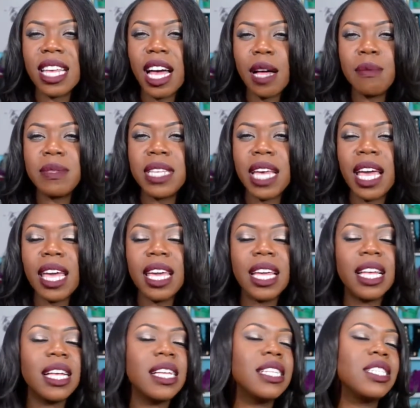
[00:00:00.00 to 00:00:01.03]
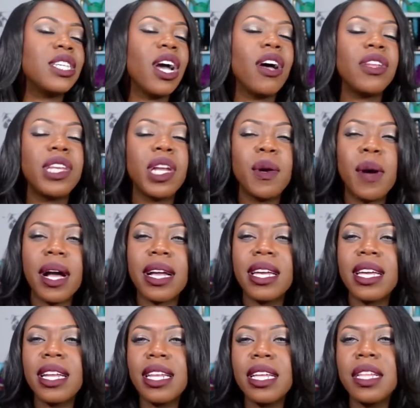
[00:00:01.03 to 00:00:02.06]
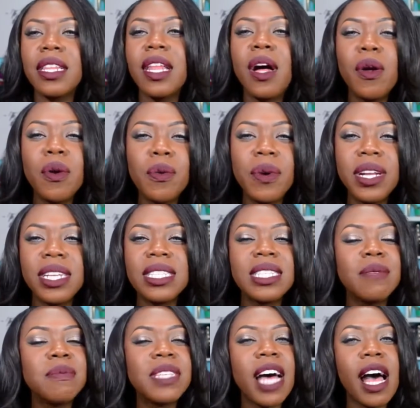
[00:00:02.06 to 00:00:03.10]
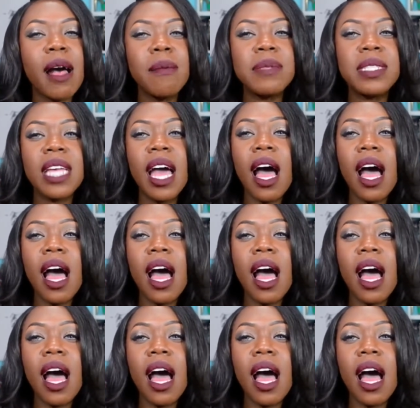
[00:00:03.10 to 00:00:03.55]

update because y'all know I can get a little long-winded sometimes,